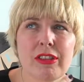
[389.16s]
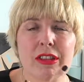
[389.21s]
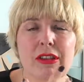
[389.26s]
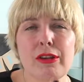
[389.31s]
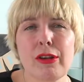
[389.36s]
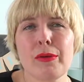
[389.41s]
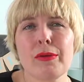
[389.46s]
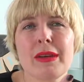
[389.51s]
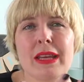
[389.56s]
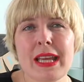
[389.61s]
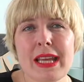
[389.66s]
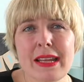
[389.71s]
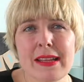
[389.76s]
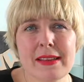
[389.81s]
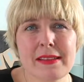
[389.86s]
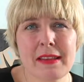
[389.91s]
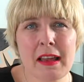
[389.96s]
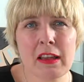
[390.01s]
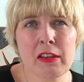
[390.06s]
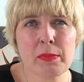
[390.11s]
they don't need
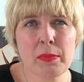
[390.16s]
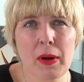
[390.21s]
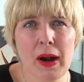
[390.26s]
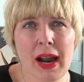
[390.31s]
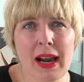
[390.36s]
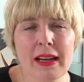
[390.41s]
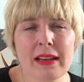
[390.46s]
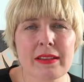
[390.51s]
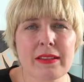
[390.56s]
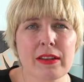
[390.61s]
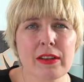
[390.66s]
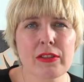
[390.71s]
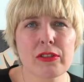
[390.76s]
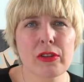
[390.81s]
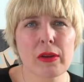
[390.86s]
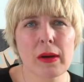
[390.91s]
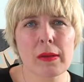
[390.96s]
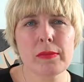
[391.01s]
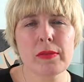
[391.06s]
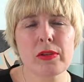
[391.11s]
a desperate answer,
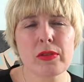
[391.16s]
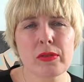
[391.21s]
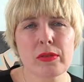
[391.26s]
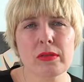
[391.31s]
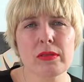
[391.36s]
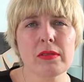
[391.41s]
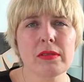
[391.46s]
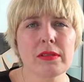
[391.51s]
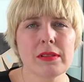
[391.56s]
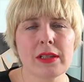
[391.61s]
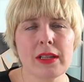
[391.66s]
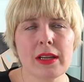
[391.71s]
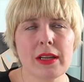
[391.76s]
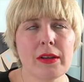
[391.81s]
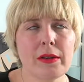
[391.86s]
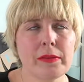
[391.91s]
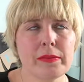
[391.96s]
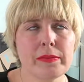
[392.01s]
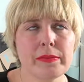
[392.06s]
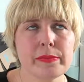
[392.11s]
so I'm just
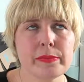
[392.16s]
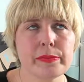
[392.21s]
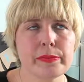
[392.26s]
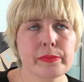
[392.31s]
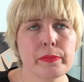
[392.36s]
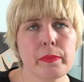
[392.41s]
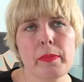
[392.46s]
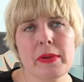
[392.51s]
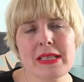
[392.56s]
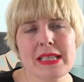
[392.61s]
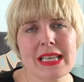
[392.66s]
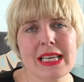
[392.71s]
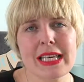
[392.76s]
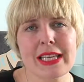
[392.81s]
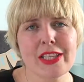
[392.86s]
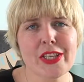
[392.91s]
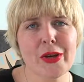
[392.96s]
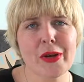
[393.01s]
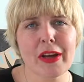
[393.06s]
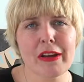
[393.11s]
busy
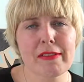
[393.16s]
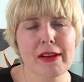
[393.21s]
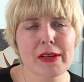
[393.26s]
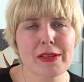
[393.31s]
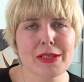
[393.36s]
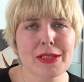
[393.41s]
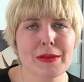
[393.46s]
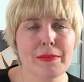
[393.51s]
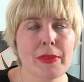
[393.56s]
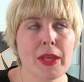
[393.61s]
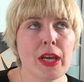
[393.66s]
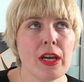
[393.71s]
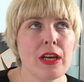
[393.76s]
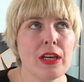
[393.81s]
and don't get around to them.